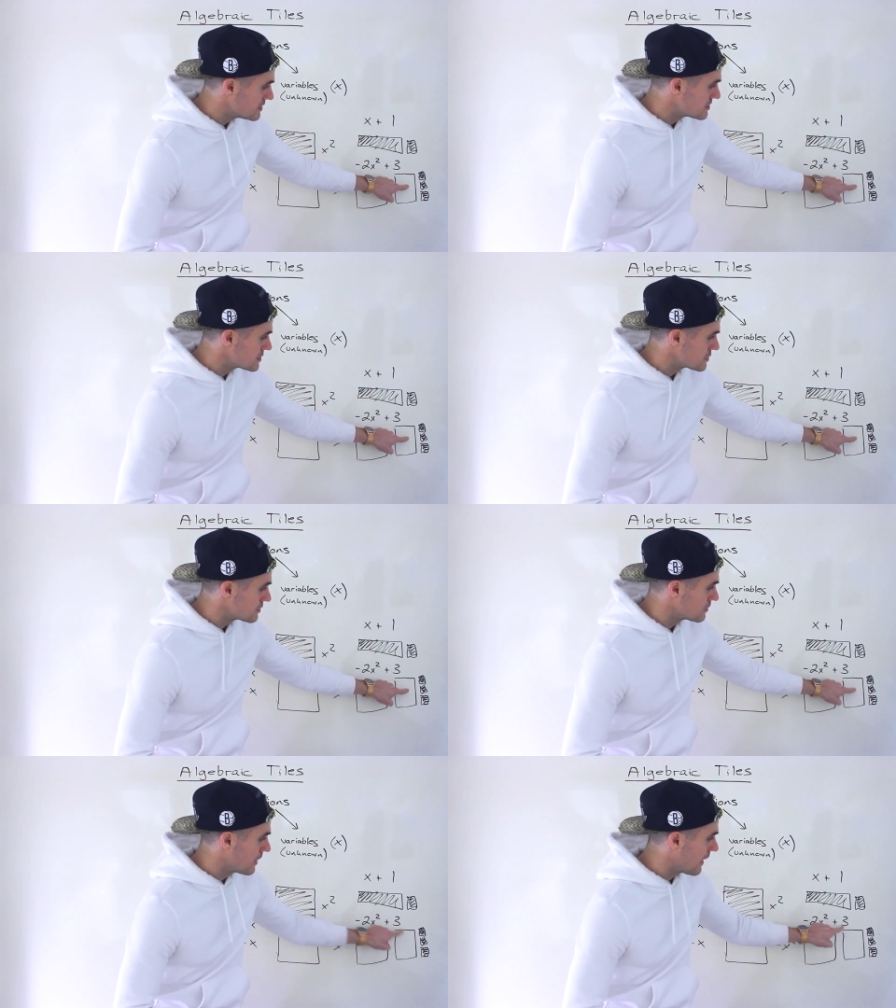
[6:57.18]
these
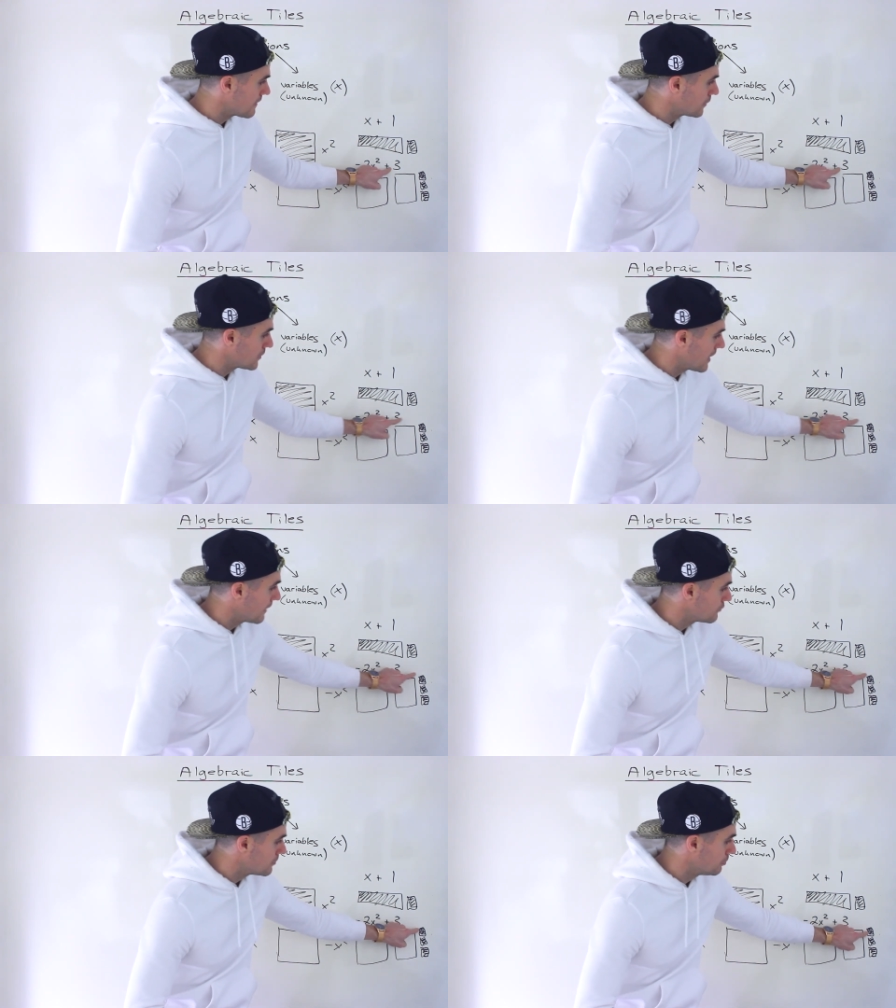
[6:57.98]
two, and then we
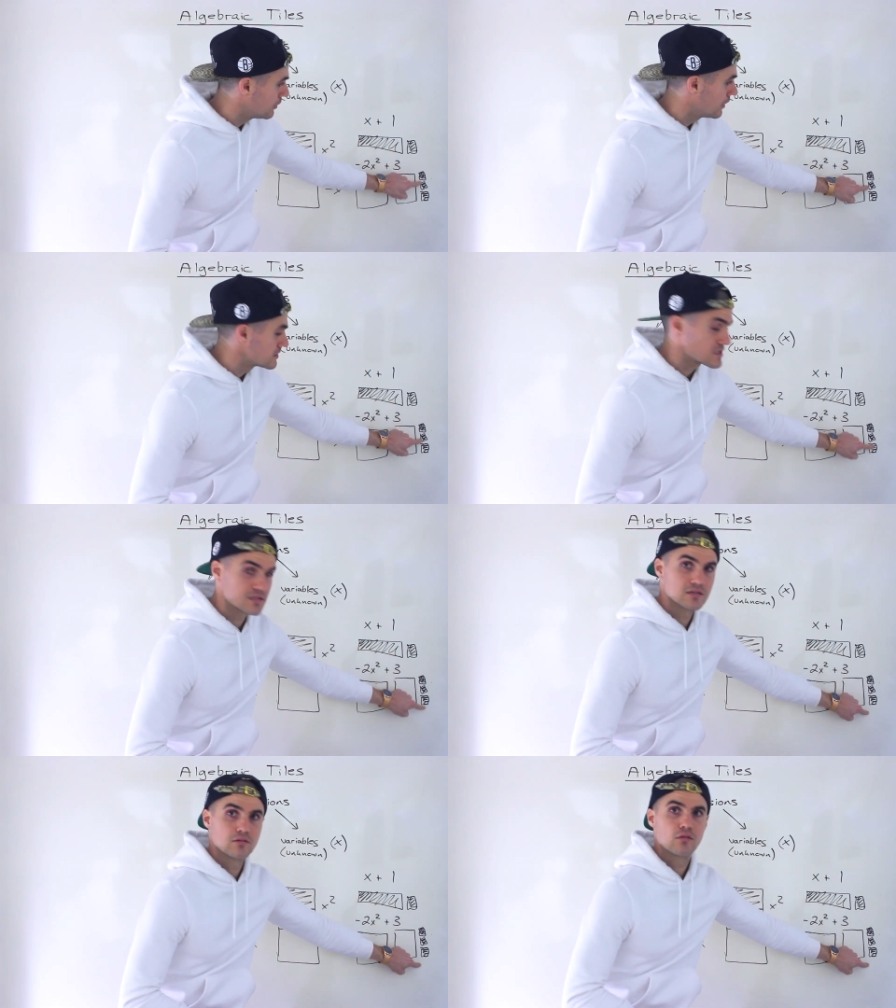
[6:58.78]
have the
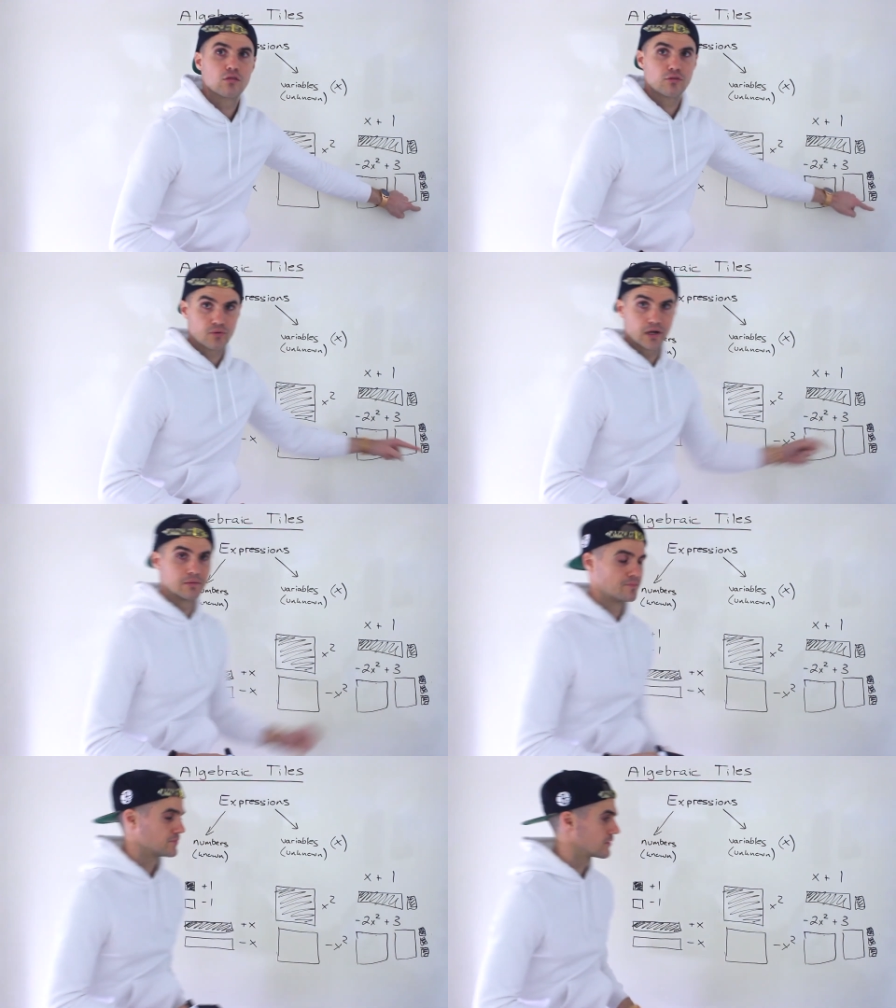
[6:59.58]
plus 3
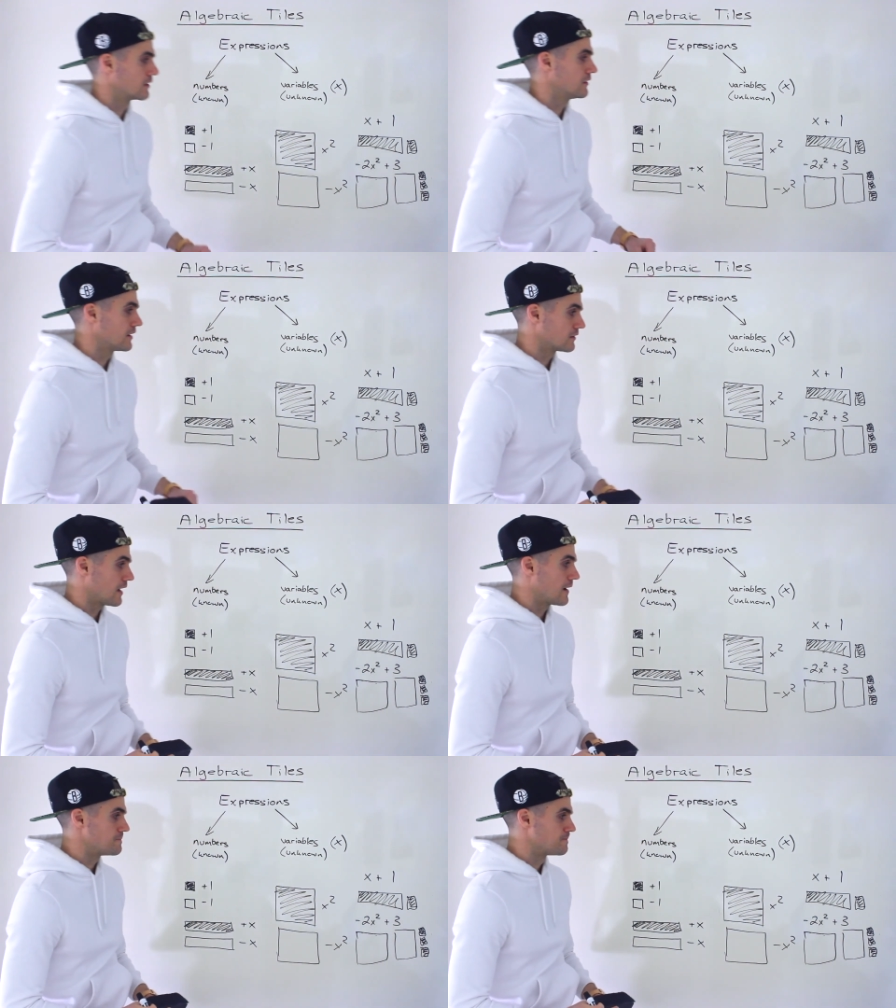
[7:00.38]
like that.